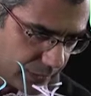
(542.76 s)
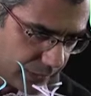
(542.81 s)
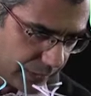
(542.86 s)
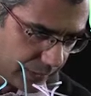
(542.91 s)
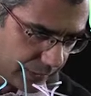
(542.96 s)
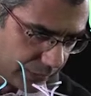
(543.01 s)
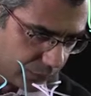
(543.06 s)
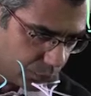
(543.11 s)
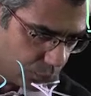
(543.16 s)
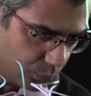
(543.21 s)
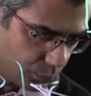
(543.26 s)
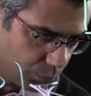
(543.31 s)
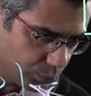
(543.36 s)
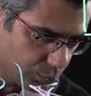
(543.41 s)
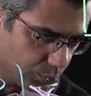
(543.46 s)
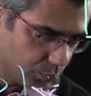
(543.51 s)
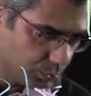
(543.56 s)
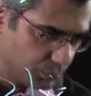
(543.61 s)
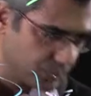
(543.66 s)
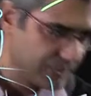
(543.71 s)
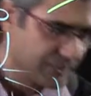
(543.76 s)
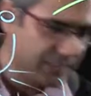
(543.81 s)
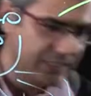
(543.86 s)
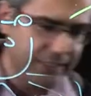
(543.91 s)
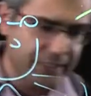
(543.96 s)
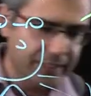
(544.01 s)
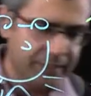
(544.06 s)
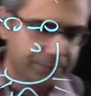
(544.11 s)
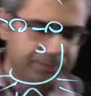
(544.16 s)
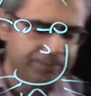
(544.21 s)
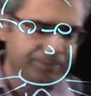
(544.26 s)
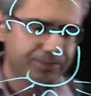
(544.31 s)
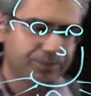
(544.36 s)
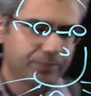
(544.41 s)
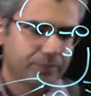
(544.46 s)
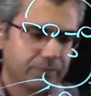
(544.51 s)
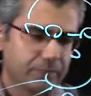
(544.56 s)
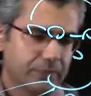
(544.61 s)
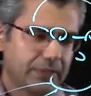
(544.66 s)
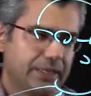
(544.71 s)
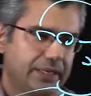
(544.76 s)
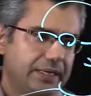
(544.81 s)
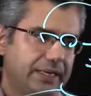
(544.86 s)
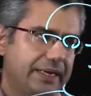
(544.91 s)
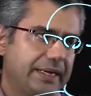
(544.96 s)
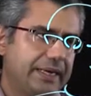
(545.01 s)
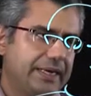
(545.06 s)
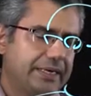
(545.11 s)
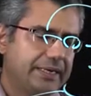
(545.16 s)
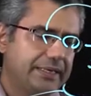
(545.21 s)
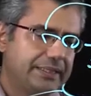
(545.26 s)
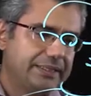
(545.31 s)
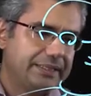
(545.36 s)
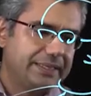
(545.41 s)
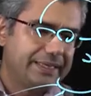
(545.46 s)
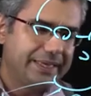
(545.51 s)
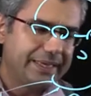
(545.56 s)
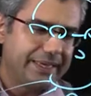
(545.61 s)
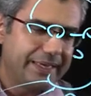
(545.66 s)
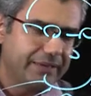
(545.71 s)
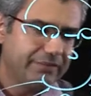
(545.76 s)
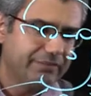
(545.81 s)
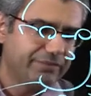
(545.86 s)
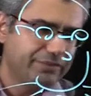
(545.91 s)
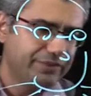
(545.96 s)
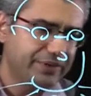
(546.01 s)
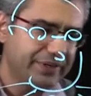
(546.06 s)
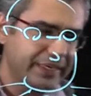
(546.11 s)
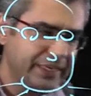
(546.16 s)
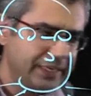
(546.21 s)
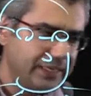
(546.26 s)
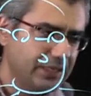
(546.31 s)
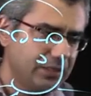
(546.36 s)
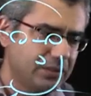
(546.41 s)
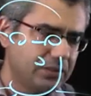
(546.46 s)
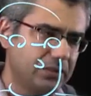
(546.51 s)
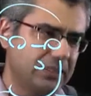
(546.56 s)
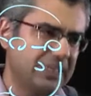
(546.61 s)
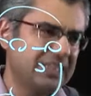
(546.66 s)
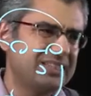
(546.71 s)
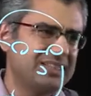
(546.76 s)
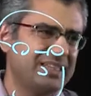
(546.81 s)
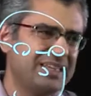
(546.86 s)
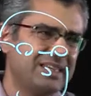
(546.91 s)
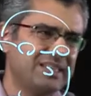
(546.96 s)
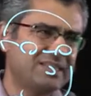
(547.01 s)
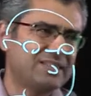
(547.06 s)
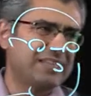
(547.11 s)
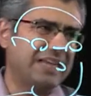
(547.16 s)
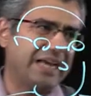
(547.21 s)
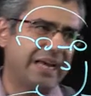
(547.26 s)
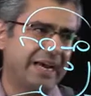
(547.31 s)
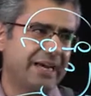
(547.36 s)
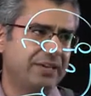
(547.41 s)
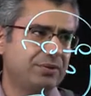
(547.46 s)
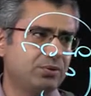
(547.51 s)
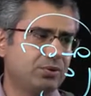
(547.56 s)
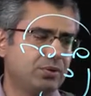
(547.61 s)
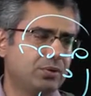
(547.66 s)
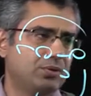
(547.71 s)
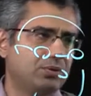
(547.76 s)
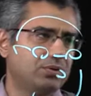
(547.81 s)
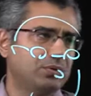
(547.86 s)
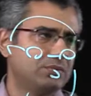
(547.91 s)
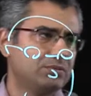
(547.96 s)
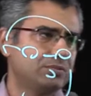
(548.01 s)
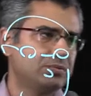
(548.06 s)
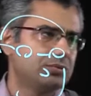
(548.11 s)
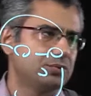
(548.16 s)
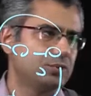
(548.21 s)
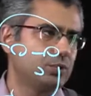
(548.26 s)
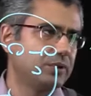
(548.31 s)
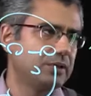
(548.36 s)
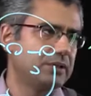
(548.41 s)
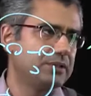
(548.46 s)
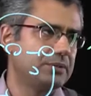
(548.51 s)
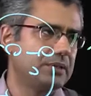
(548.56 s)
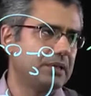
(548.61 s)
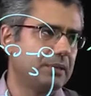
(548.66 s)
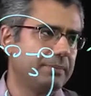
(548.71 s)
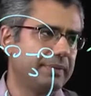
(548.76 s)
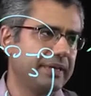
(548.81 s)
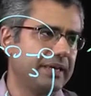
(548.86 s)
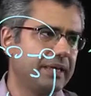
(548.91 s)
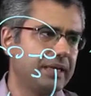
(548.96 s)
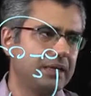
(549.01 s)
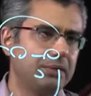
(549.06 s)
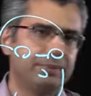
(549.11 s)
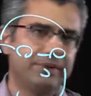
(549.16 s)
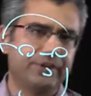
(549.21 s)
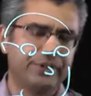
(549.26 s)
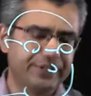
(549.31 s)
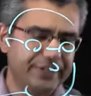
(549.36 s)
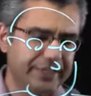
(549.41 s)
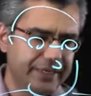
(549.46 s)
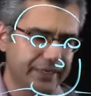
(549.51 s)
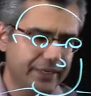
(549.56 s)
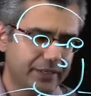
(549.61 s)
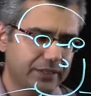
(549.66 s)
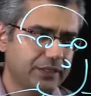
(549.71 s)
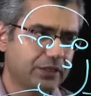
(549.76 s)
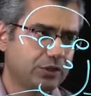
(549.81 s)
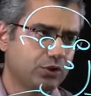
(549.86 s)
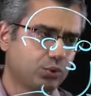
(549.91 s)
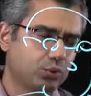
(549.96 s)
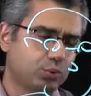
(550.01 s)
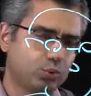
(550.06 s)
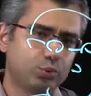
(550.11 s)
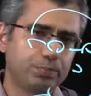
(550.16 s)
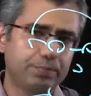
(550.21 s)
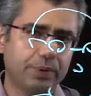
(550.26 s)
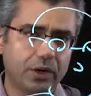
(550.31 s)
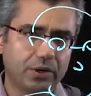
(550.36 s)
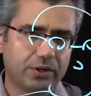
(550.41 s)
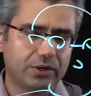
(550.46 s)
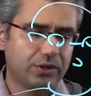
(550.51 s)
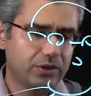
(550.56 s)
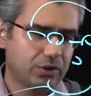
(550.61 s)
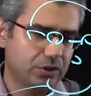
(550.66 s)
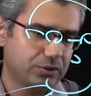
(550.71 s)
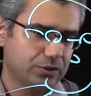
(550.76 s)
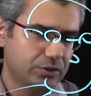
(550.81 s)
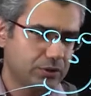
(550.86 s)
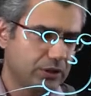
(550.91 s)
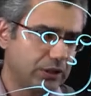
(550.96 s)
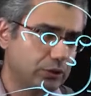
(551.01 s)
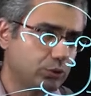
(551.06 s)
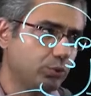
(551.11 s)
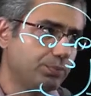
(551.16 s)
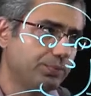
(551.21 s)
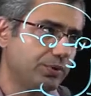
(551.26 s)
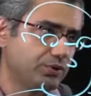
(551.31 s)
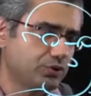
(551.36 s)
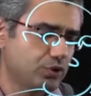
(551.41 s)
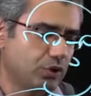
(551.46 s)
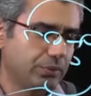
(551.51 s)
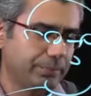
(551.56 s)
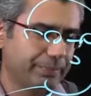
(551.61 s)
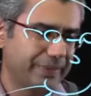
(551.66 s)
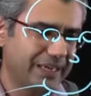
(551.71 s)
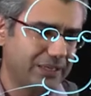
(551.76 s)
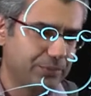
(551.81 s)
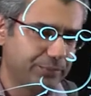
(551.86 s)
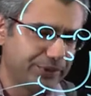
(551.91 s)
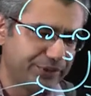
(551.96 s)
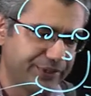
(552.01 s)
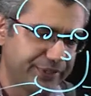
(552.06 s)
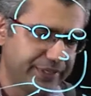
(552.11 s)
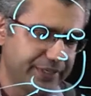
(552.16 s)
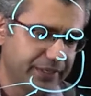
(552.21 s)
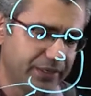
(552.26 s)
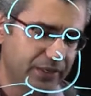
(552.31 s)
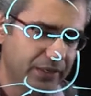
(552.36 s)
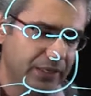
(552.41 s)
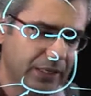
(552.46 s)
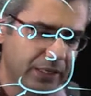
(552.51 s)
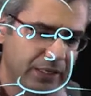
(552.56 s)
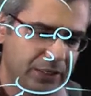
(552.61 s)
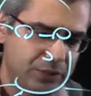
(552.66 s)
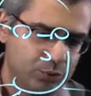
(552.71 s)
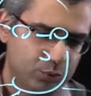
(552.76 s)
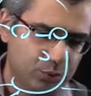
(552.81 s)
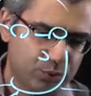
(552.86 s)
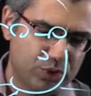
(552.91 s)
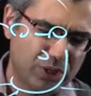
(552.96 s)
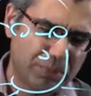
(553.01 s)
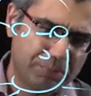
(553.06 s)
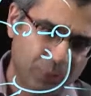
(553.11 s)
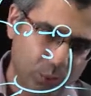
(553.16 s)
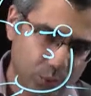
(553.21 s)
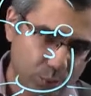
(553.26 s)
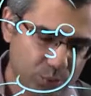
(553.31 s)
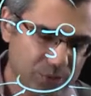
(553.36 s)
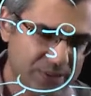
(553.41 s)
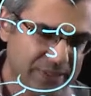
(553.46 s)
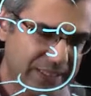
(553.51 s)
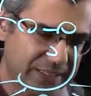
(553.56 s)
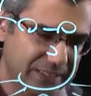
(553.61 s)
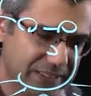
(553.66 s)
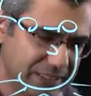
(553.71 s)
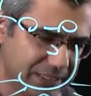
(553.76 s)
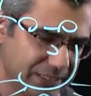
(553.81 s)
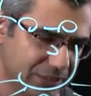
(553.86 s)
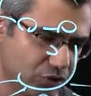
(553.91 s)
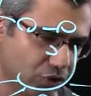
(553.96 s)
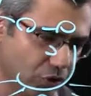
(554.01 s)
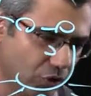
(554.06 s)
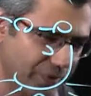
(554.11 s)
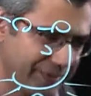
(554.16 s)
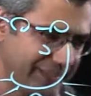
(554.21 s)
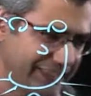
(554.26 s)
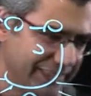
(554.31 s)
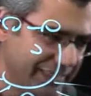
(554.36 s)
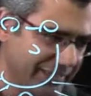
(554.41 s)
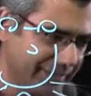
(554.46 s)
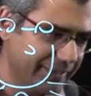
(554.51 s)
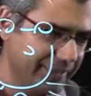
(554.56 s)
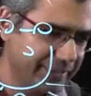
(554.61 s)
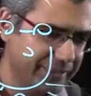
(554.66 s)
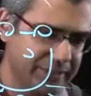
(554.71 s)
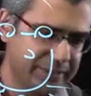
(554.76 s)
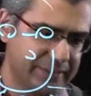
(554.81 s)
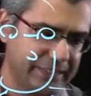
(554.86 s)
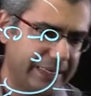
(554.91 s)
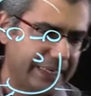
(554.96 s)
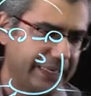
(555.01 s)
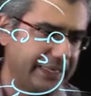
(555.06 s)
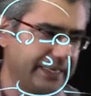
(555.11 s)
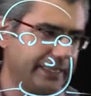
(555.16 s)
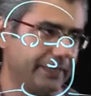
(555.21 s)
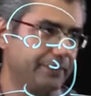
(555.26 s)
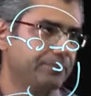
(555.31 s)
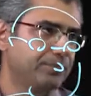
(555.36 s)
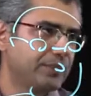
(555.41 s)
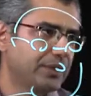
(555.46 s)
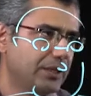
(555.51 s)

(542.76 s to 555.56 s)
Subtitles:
and it goes to Tn. And let's say it's annual, so they pay per year. The coupons are paid per year. So suppose that these are years and